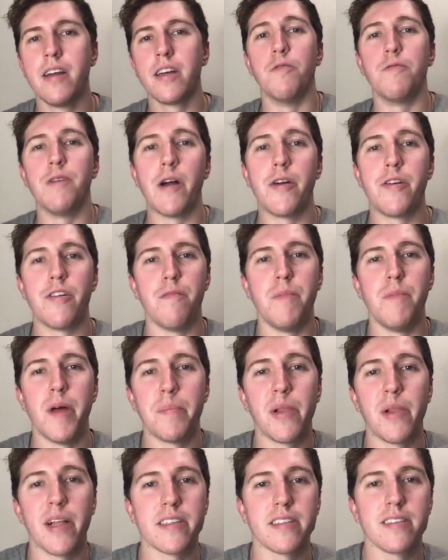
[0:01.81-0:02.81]
founder of
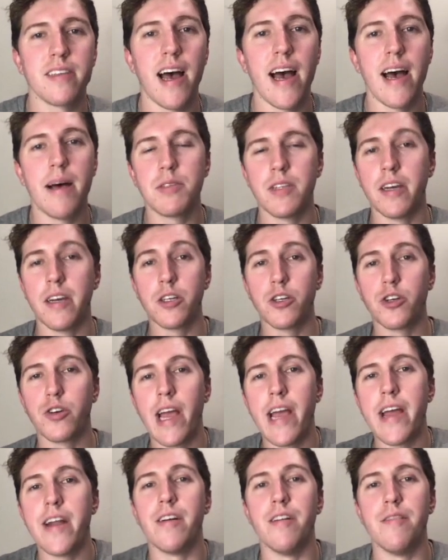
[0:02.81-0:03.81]
Mintflex Labs and
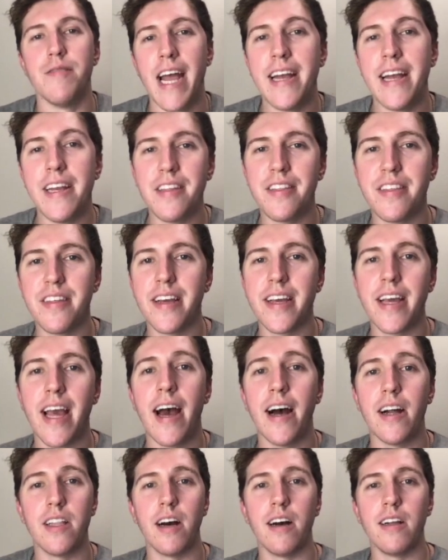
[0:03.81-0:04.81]
creator of
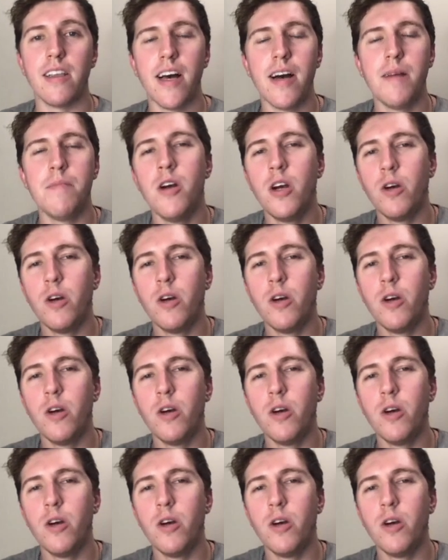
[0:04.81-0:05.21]
AnythingLLM,